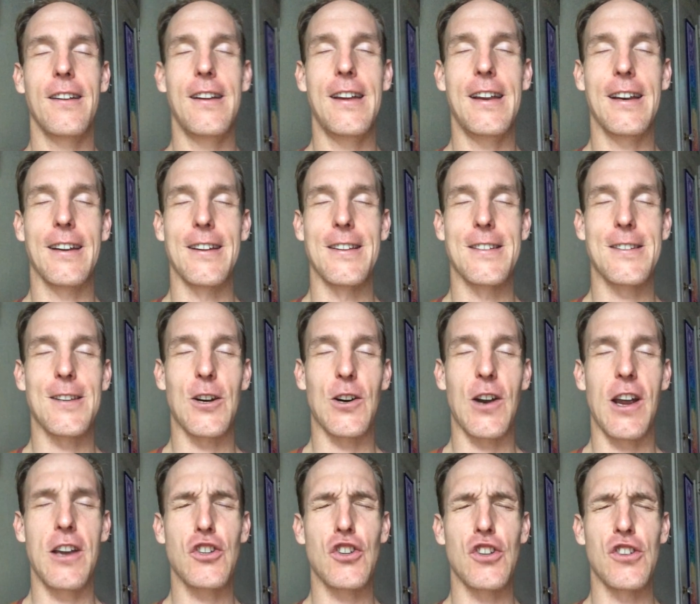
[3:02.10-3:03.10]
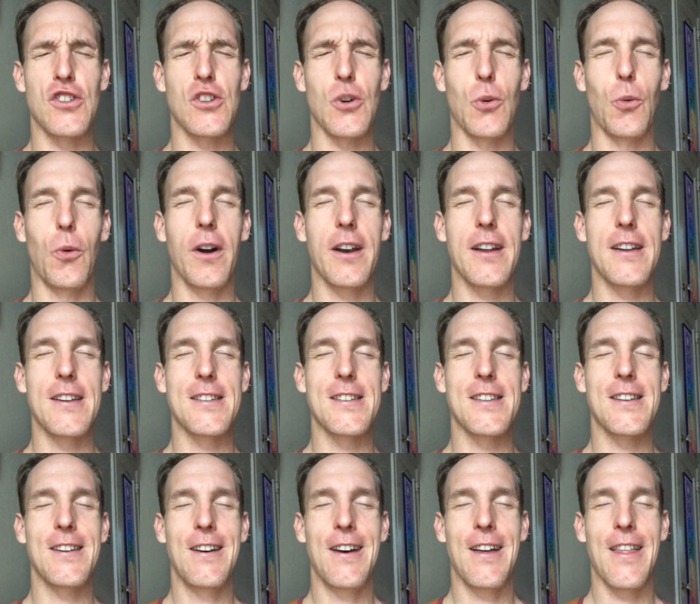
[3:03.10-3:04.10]
in consideration to what
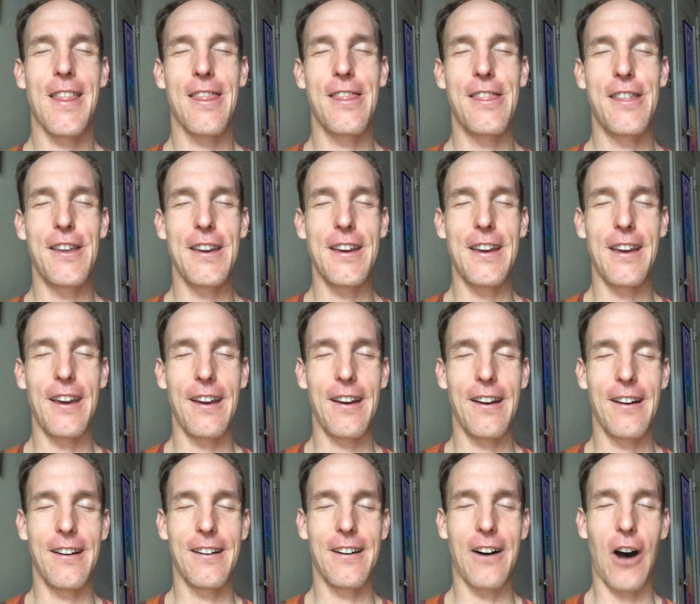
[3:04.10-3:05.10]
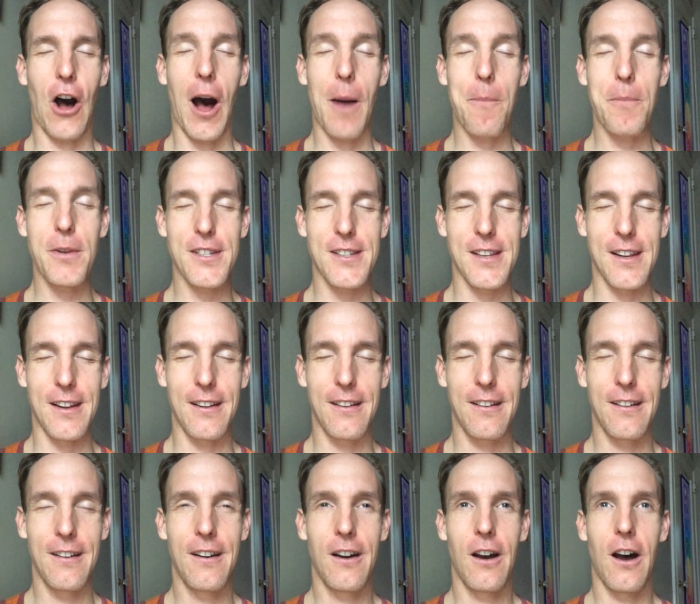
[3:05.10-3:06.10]
is the opposite
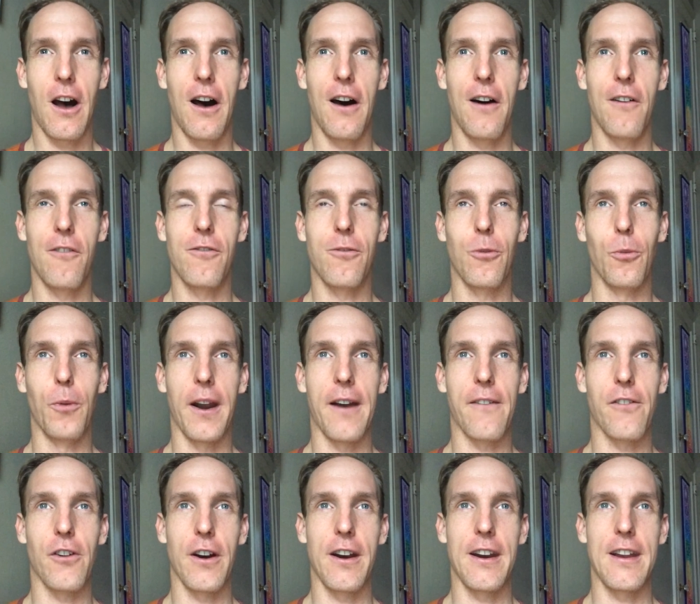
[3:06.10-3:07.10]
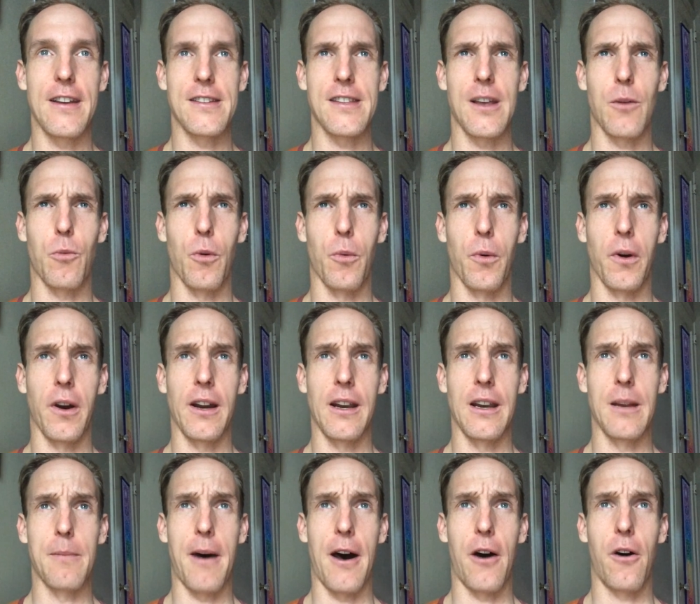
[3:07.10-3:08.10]
of whatever it is that we're
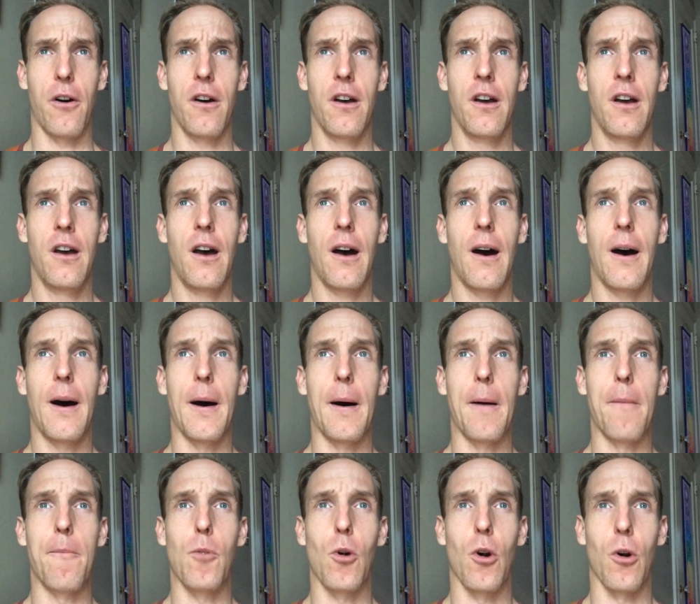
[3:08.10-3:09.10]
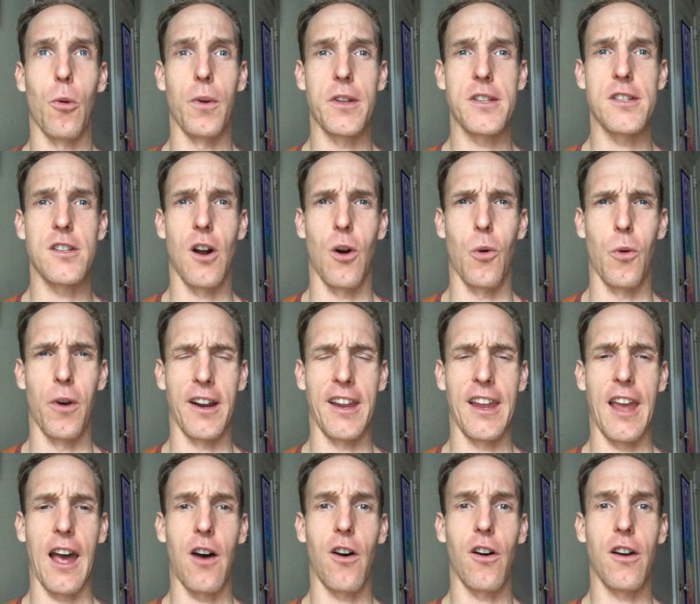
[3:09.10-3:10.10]
worried about, or what's not
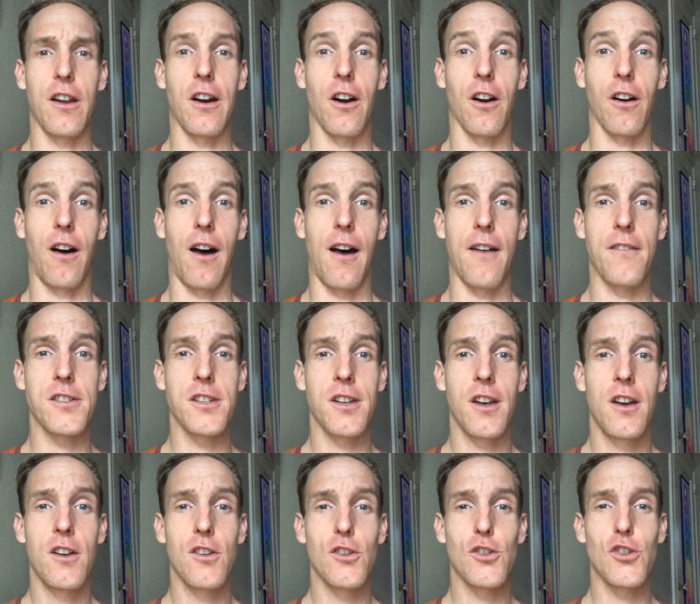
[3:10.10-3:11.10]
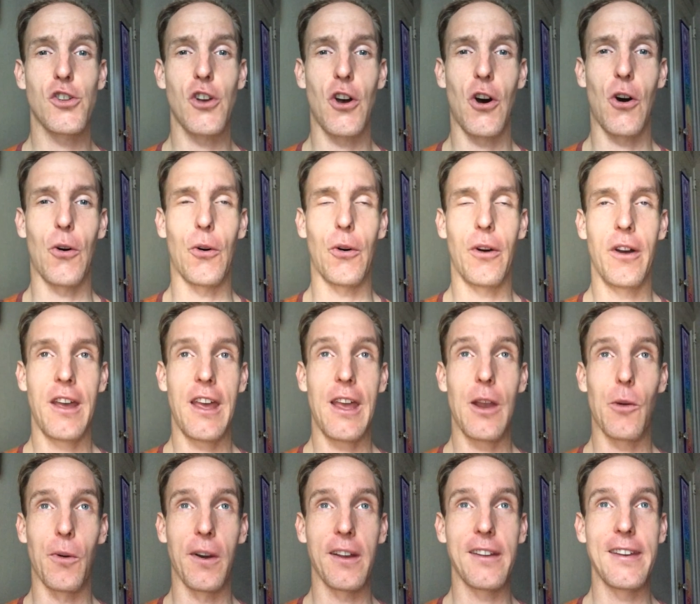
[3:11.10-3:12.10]
working out in our lives. So
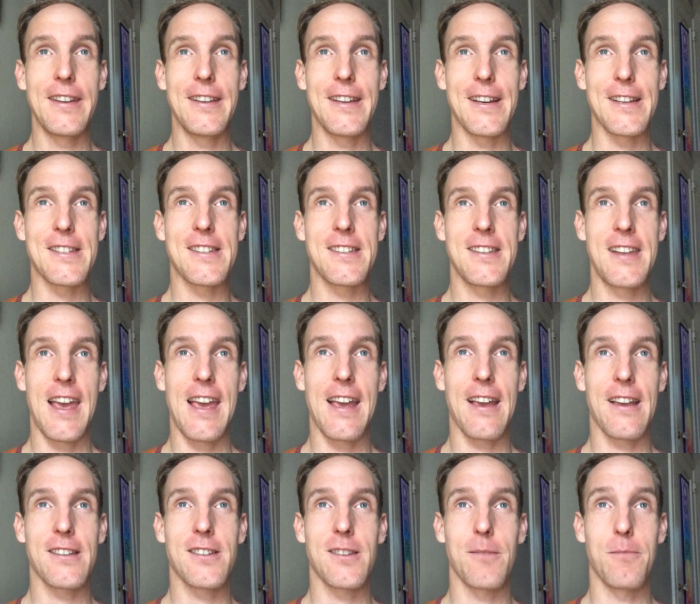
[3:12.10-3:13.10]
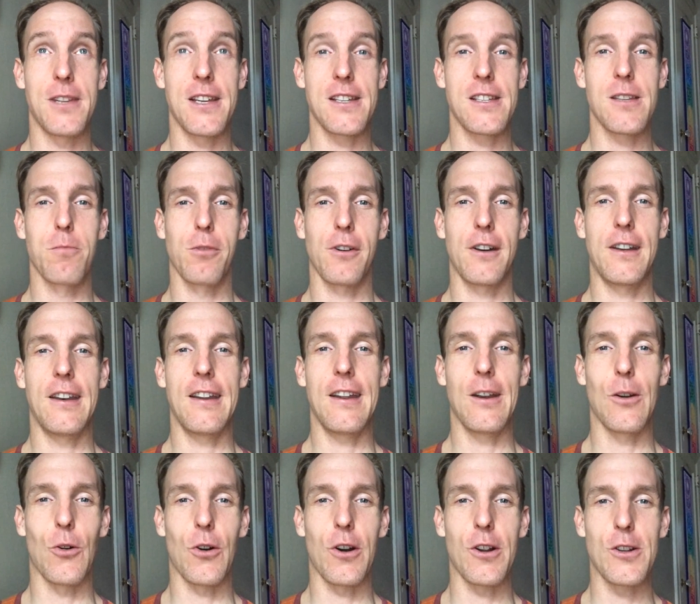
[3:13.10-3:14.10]
it really does take some discipline
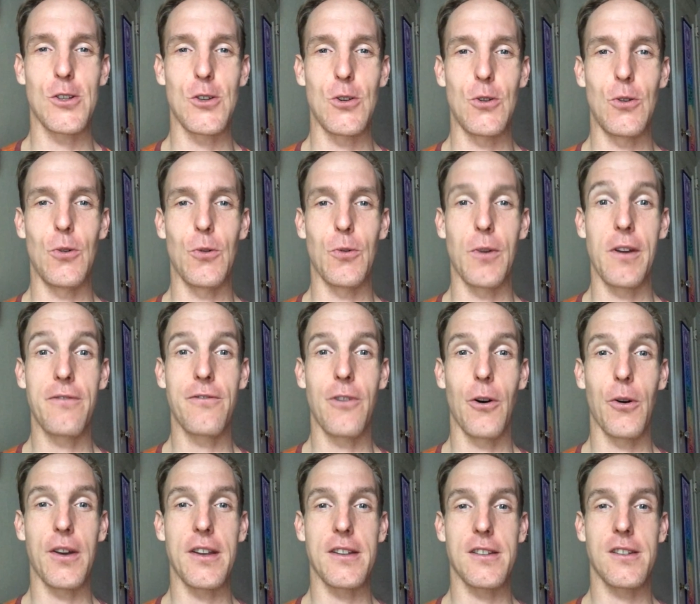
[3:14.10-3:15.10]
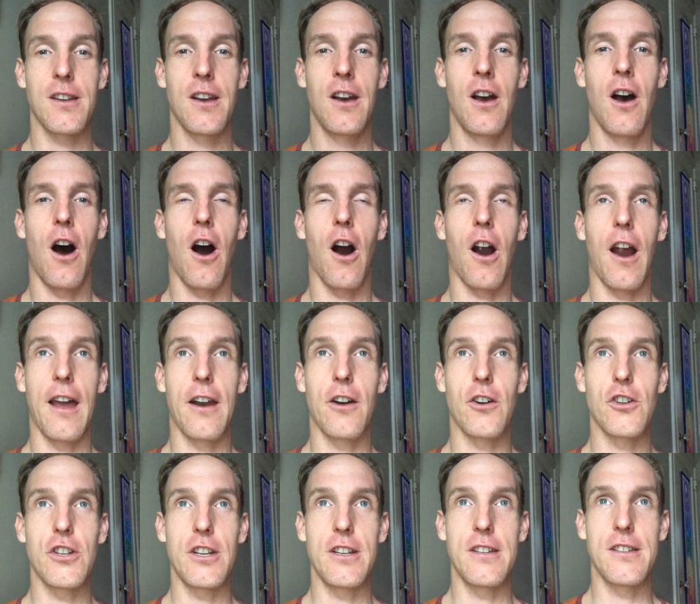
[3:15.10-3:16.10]
in order to refocus our
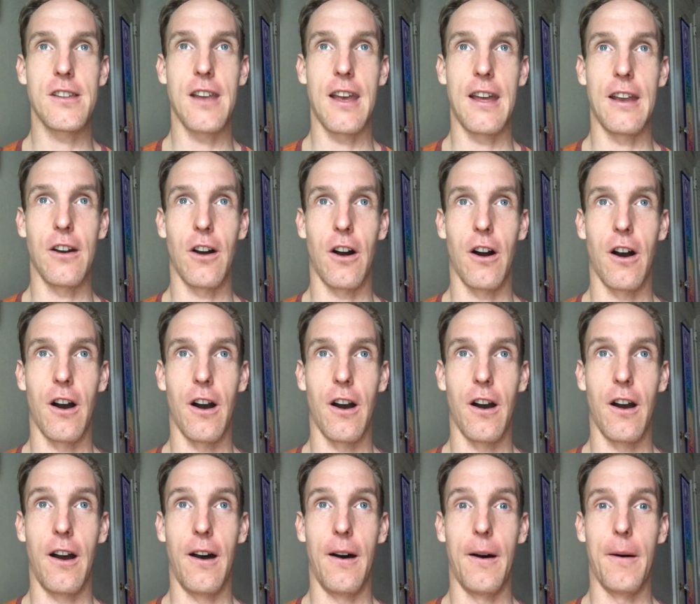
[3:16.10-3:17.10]
energies and our